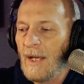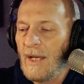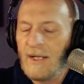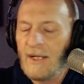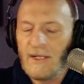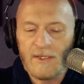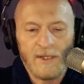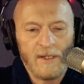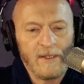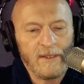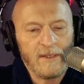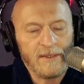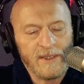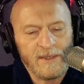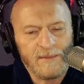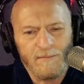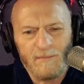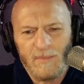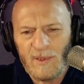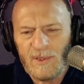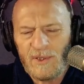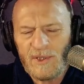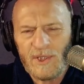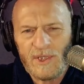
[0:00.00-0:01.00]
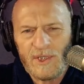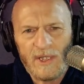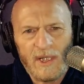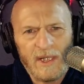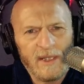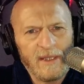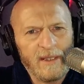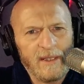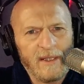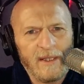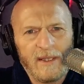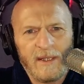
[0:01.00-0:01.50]
And it's all just
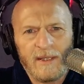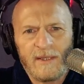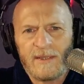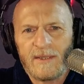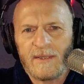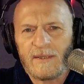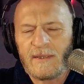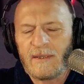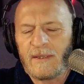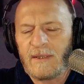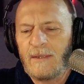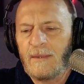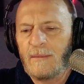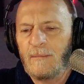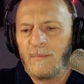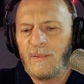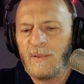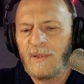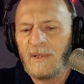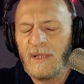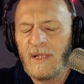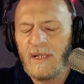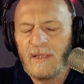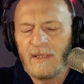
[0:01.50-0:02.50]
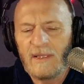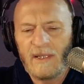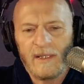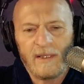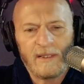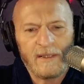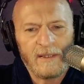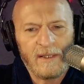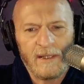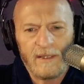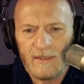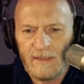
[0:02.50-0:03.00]
bullshit. It's complete
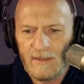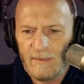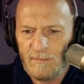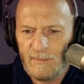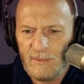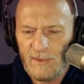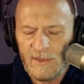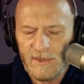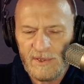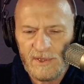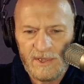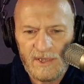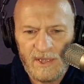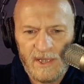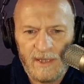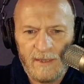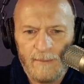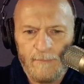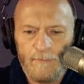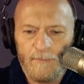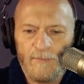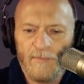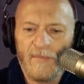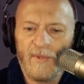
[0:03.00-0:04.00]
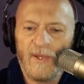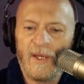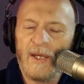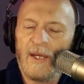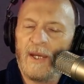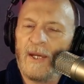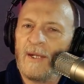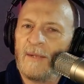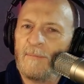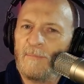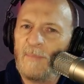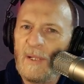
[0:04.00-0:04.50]
and utter bullshit.
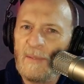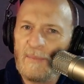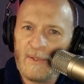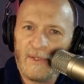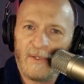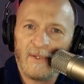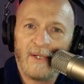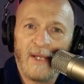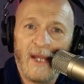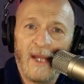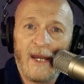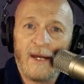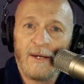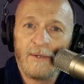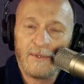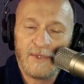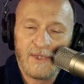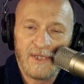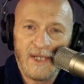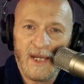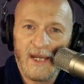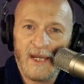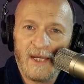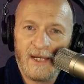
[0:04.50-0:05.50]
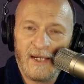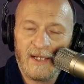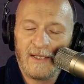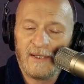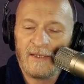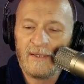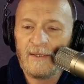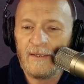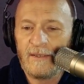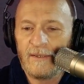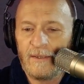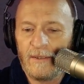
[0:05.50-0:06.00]
And people are now
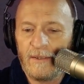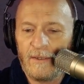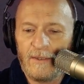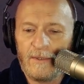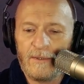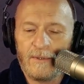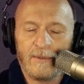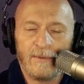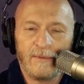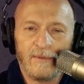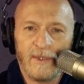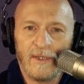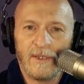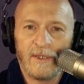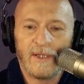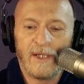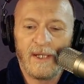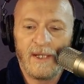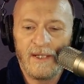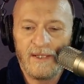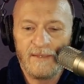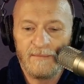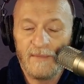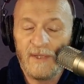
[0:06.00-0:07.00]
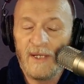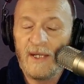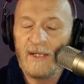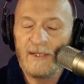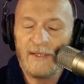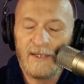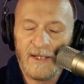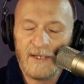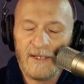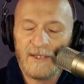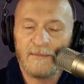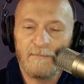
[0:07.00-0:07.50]
saying, oh, look, he
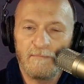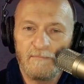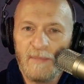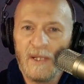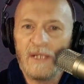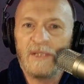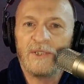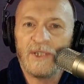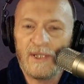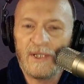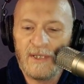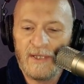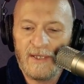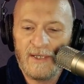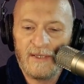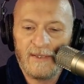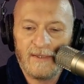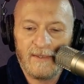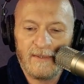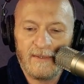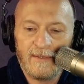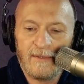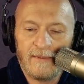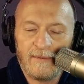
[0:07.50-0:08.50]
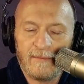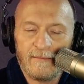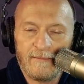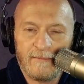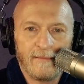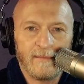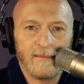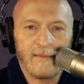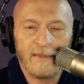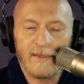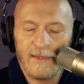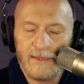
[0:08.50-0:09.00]
does mention
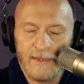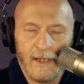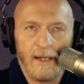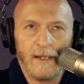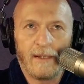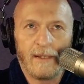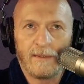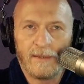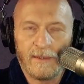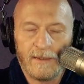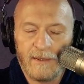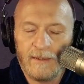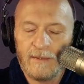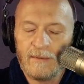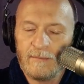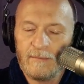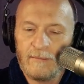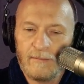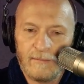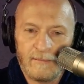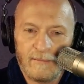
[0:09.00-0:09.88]
Dr.